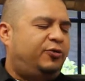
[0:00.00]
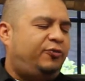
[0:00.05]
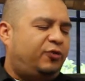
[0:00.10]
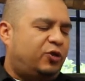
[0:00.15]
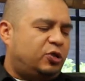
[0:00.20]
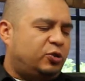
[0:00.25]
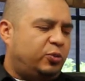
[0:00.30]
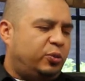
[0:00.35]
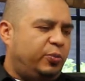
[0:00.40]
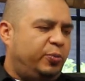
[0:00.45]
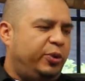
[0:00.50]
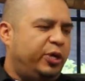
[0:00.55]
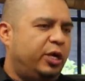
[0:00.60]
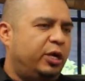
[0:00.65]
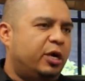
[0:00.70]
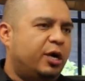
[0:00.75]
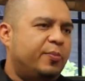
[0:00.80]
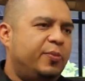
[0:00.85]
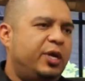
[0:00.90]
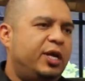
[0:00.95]
The first one
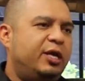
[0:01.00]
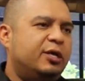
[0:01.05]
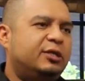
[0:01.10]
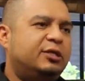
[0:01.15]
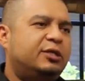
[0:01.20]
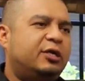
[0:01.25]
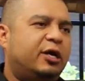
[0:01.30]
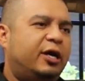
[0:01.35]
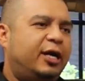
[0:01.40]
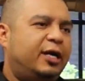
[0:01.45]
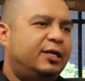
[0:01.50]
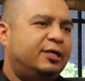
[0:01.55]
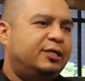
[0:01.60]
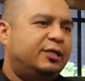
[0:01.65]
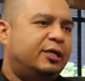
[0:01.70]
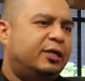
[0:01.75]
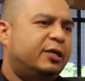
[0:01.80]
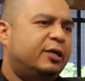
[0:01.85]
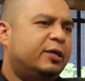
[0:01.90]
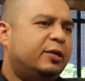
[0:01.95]
being our MediaStar
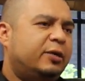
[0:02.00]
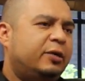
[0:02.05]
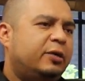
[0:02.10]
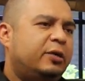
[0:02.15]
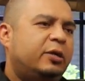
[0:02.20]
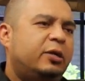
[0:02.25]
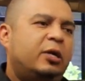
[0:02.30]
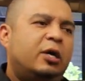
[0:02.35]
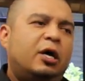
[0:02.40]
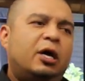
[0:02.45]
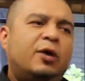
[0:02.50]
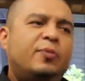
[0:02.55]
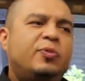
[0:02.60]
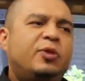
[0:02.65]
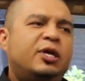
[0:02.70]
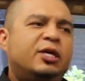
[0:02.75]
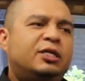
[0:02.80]
810.